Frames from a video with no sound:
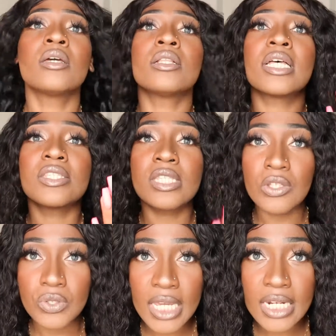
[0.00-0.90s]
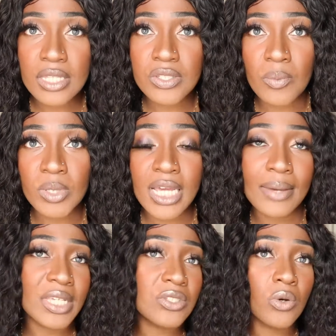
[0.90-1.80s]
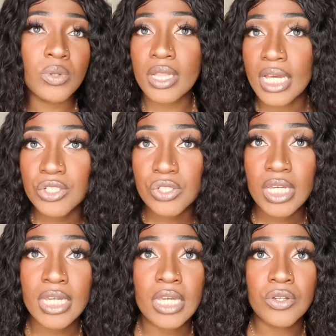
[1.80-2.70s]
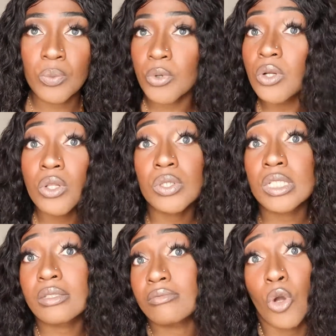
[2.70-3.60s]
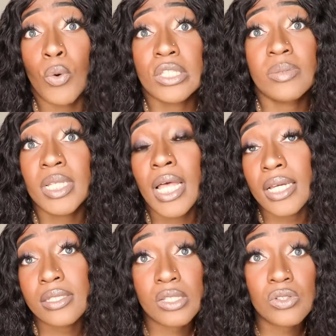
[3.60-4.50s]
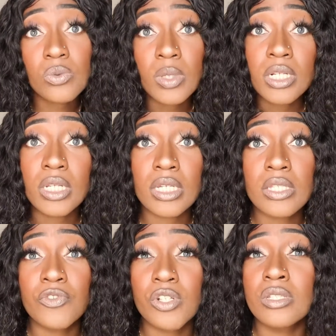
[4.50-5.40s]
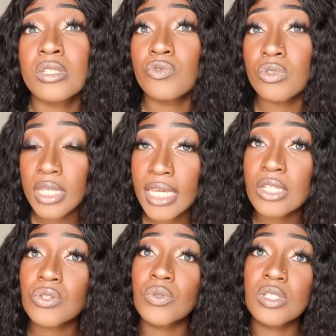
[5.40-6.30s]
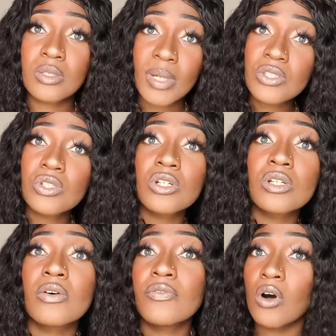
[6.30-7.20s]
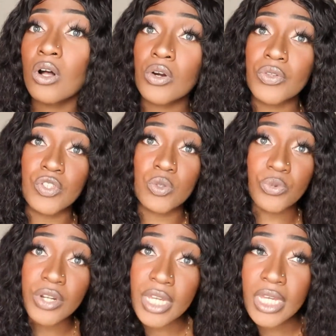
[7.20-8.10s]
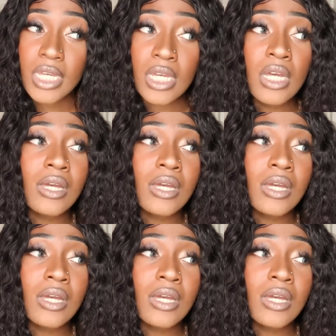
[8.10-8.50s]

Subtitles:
Let's say you take it in the summertime, that's the only class you're taking, your workload is going to be less. That's just what it is. Versus if you take it during the semester, in the fall or the spring,